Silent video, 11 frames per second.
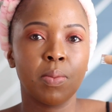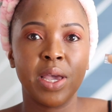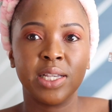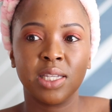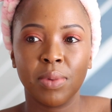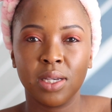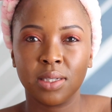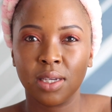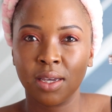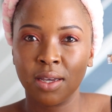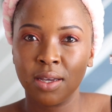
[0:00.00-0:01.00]

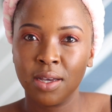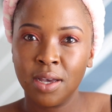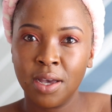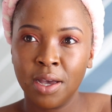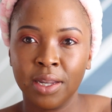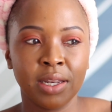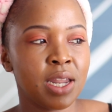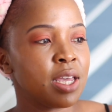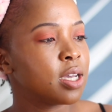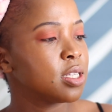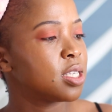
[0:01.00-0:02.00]
amazing
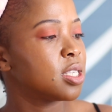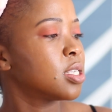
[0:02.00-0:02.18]
Naked